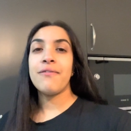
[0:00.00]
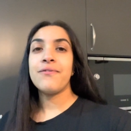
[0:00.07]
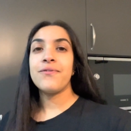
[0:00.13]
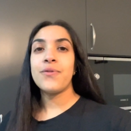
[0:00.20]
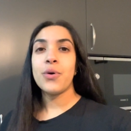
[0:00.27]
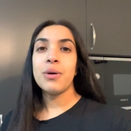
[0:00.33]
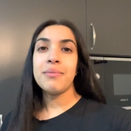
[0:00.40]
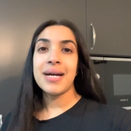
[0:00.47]

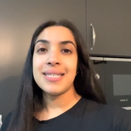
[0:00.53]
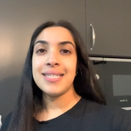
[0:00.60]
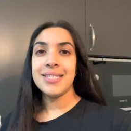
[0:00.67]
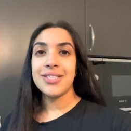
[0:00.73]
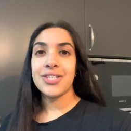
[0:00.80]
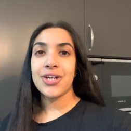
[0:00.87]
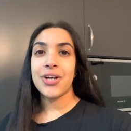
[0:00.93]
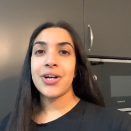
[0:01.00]
For my
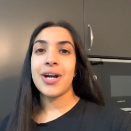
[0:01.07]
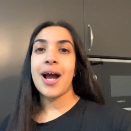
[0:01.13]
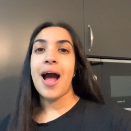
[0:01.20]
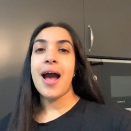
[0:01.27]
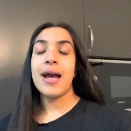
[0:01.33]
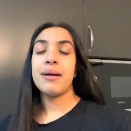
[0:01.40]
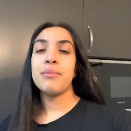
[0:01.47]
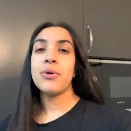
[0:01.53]
dessert,
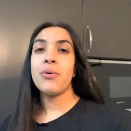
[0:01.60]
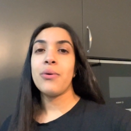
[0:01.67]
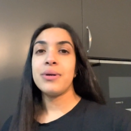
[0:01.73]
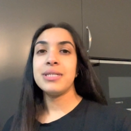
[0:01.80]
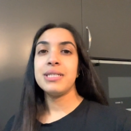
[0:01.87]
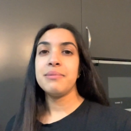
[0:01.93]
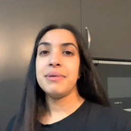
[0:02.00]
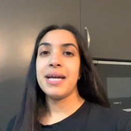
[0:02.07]
I'm going
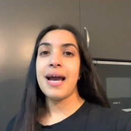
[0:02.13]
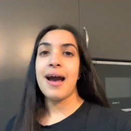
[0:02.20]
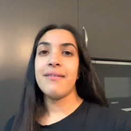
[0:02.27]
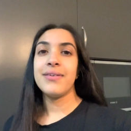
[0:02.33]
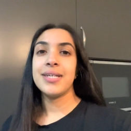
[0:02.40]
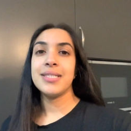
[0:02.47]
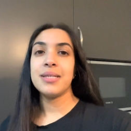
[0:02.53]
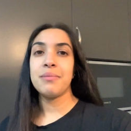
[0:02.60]
to be
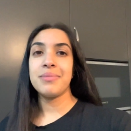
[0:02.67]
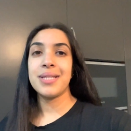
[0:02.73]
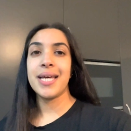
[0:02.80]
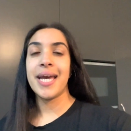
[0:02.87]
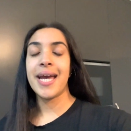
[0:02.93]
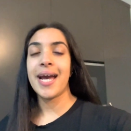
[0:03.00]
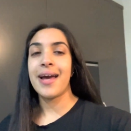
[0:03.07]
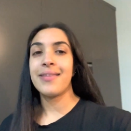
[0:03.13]
having
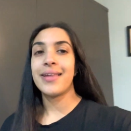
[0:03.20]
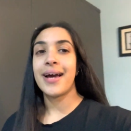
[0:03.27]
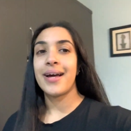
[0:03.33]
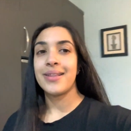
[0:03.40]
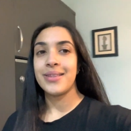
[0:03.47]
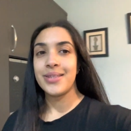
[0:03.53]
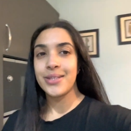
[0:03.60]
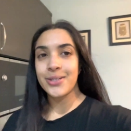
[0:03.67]
something that
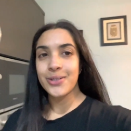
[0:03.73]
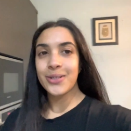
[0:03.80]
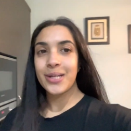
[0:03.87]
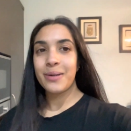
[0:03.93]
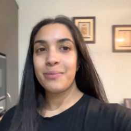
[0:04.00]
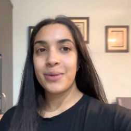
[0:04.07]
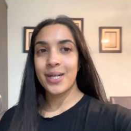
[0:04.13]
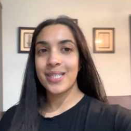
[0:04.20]
literally
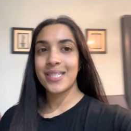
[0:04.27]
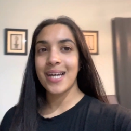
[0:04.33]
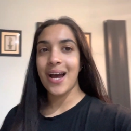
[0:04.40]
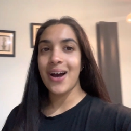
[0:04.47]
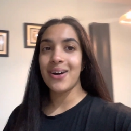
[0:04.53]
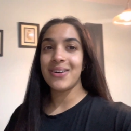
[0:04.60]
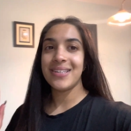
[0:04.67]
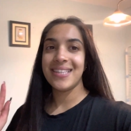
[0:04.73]
brings
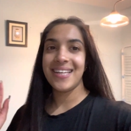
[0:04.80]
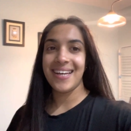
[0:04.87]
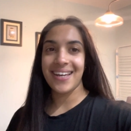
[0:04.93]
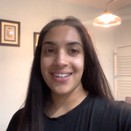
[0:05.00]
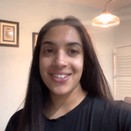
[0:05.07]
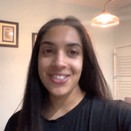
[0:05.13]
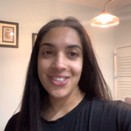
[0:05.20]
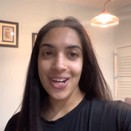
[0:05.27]
out the
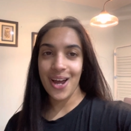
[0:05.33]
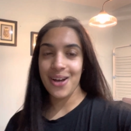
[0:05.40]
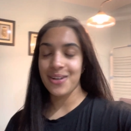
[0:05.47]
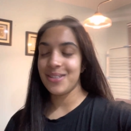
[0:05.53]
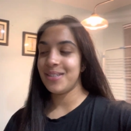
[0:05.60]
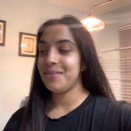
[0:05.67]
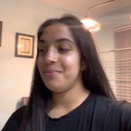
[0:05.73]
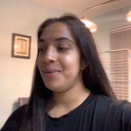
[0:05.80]
inner
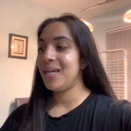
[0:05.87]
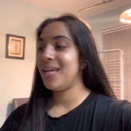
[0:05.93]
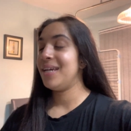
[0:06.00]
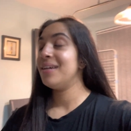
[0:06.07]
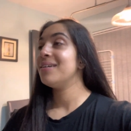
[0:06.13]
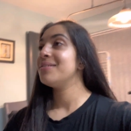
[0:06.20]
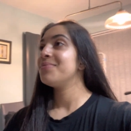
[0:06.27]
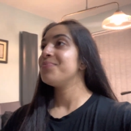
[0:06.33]
child in me.
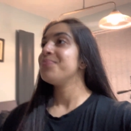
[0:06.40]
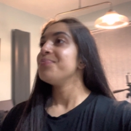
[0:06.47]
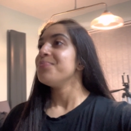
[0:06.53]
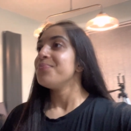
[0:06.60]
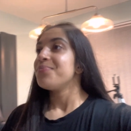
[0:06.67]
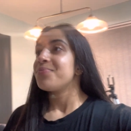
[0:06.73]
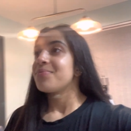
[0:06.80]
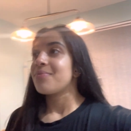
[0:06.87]

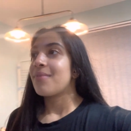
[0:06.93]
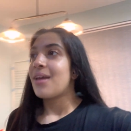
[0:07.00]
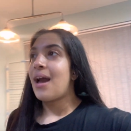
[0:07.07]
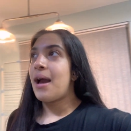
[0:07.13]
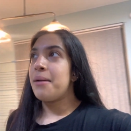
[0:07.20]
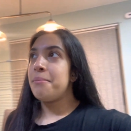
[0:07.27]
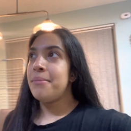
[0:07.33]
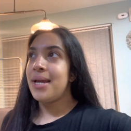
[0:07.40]

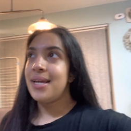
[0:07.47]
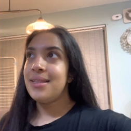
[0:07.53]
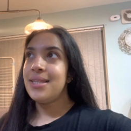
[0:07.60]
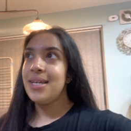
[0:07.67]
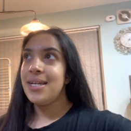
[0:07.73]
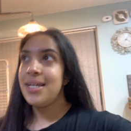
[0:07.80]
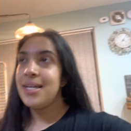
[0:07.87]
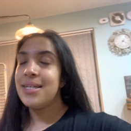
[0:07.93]
I made
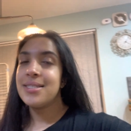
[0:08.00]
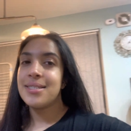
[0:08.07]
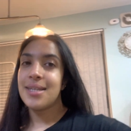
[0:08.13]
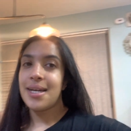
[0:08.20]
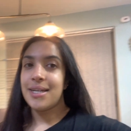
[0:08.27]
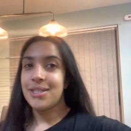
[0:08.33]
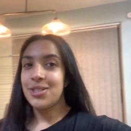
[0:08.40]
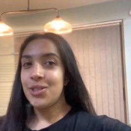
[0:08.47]
these
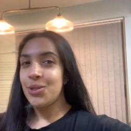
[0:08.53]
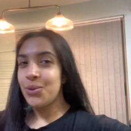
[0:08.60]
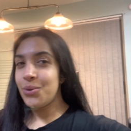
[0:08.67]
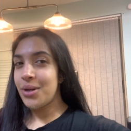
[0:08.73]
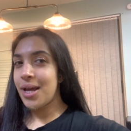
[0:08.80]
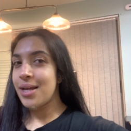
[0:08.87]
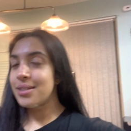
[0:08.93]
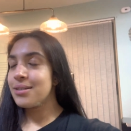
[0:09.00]
like 2
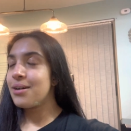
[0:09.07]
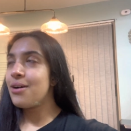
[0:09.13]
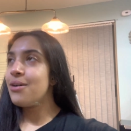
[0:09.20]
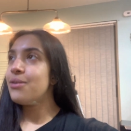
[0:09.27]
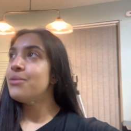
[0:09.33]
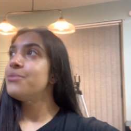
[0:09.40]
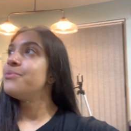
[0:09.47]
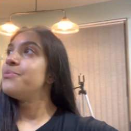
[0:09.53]
days ago.